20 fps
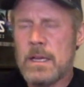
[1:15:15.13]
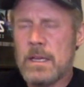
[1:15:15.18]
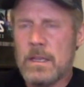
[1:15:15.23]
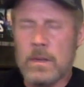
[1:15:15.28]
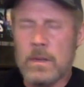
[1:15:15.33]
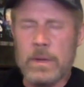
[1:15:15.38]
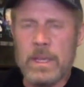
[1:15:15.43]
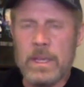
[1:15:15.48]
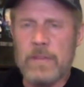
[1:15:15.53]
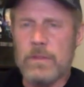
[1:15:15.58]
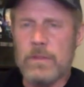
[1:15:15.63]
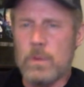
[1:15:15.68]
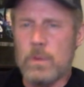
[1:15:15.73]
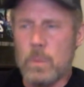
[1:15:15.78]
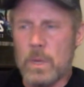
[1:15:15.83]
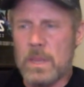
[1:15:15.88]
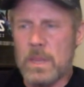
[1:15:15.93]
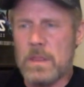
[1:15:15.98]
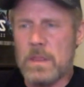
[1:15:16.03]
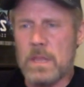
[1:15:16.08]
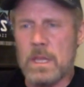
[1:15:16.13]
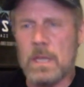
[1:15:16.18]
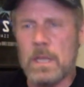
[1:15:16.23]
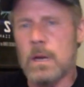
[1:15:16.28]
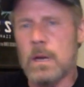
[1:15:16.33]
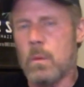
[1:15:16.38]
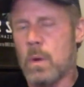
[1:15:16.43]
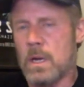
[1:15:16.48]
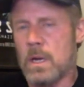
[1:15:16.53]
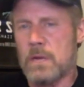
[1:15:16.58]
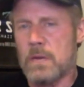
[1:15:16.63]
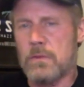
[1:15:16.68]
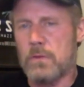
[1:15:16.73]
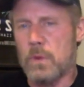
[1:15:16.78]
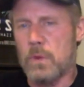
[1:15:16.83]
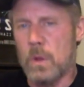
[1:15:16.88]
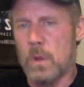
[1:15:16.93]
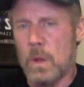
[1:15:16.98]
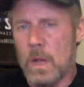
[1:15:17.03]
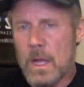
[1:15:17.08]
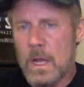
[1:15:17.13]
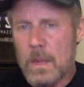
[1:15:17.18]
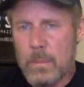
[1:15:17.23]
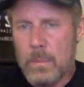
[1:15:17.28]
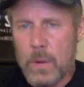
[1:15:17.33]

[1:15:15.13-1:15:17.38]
even with the wonderful